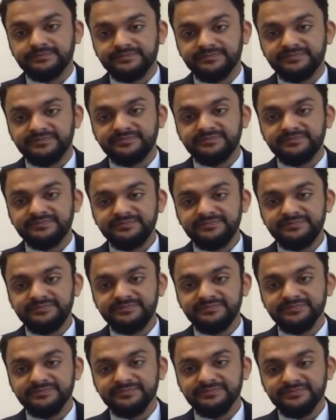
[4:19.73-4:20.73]

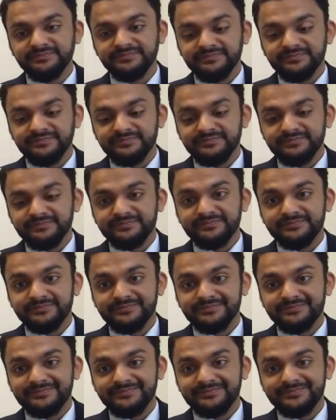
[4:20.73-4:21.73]

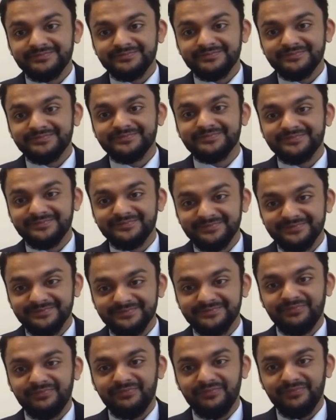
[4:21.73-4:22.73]

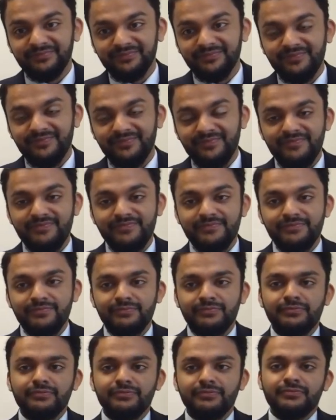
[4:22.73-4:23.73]

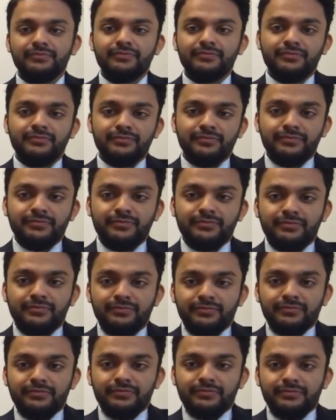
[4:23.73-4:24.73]

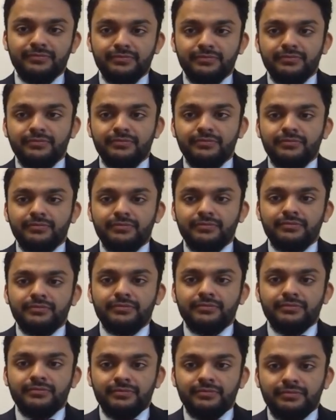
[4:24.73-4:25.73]

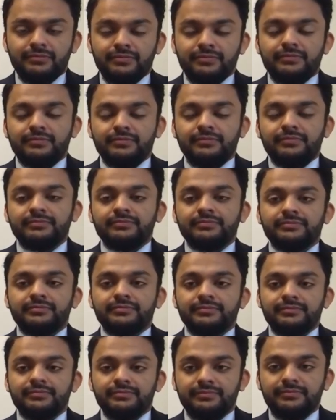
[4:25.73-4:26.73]

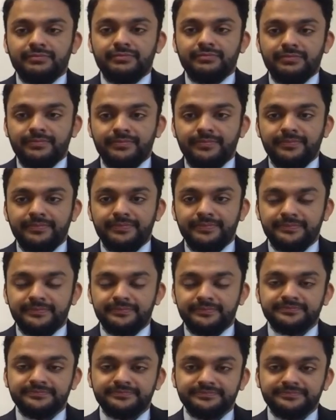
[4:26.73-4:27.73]
[no speech]